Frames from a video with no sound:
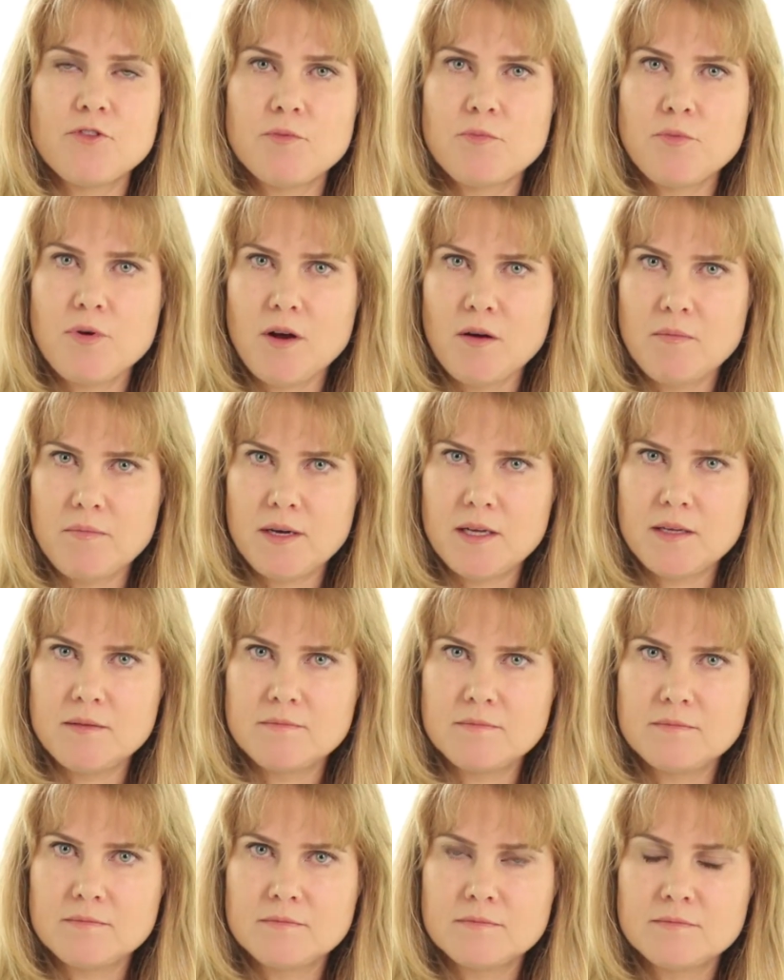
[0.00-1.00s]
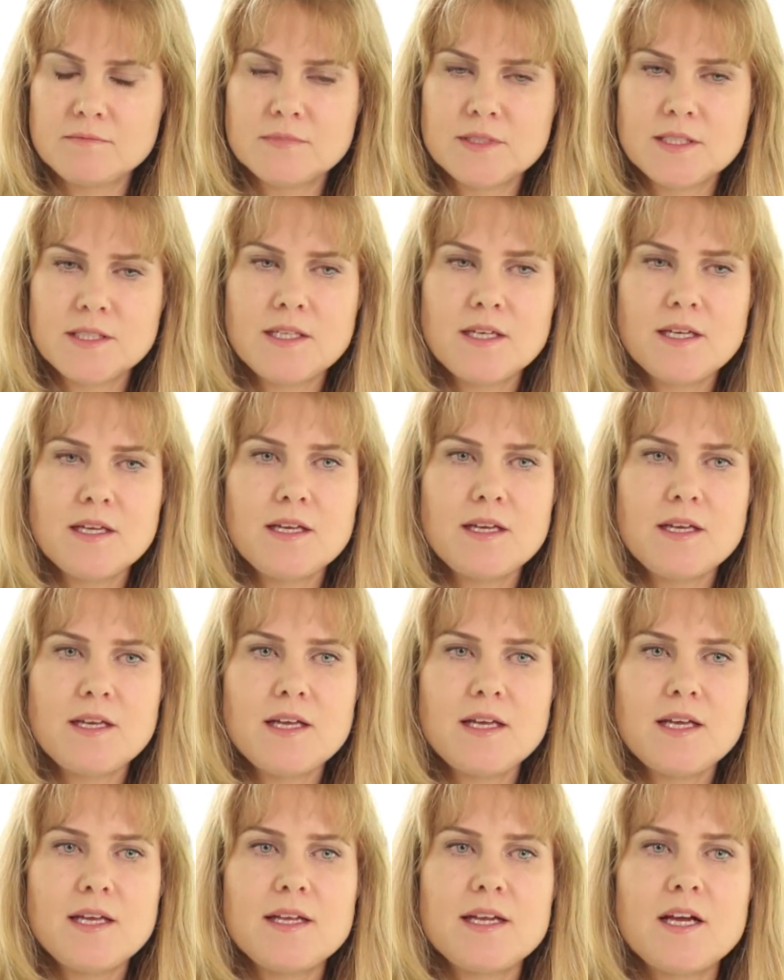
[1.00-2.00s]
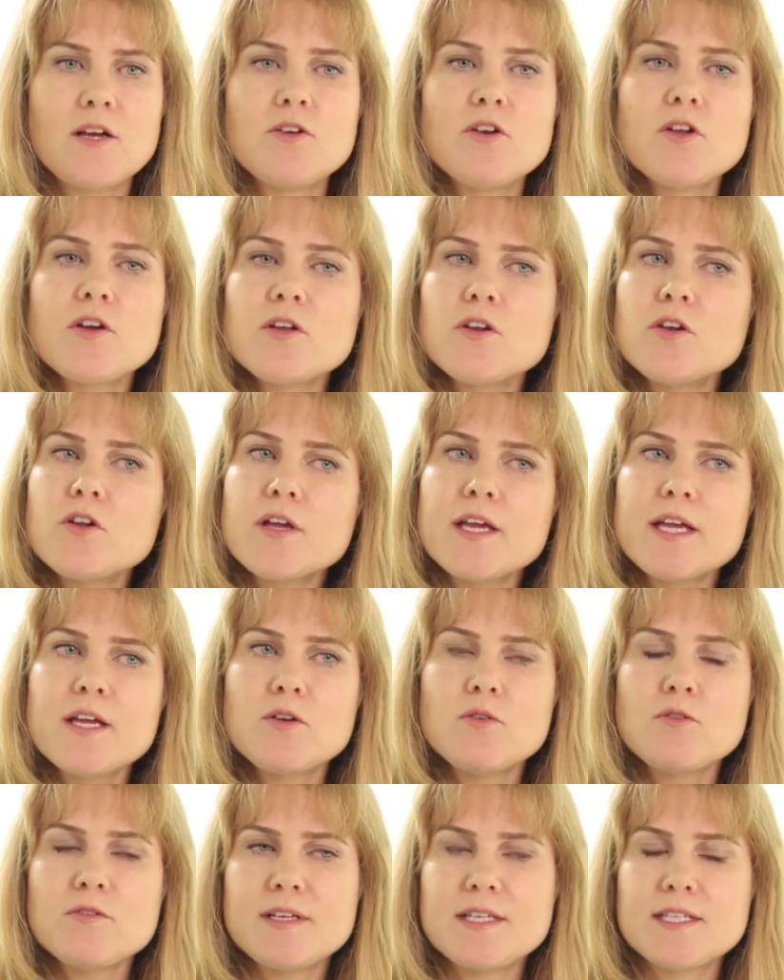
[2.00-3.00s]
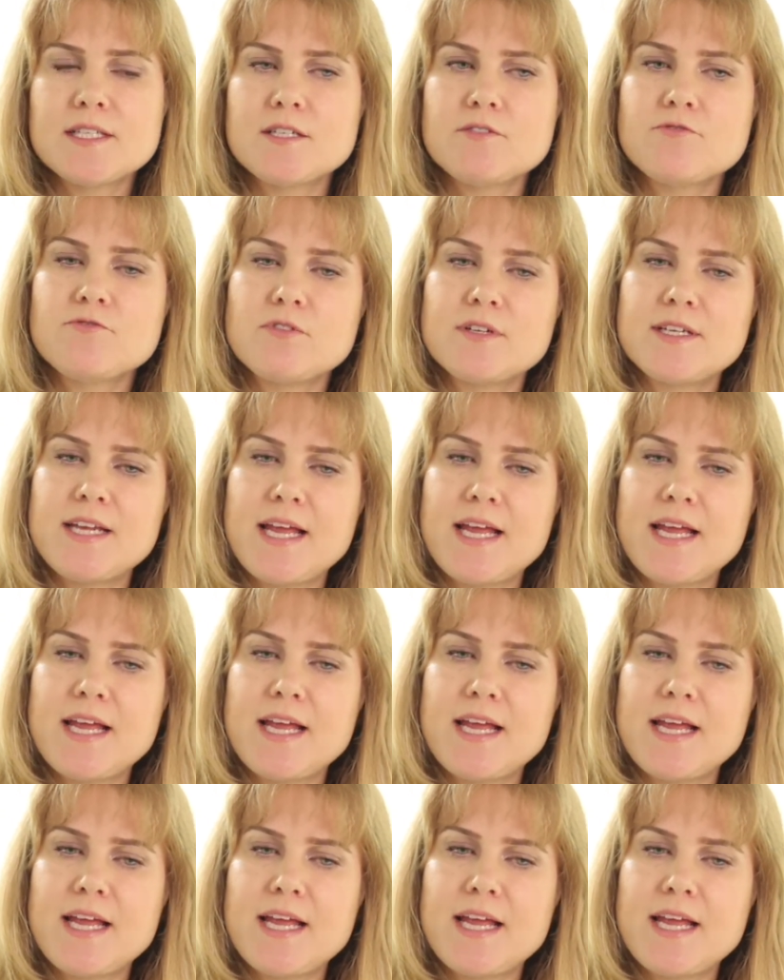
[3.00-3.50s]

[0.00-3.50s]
problem. Now, looking at all these different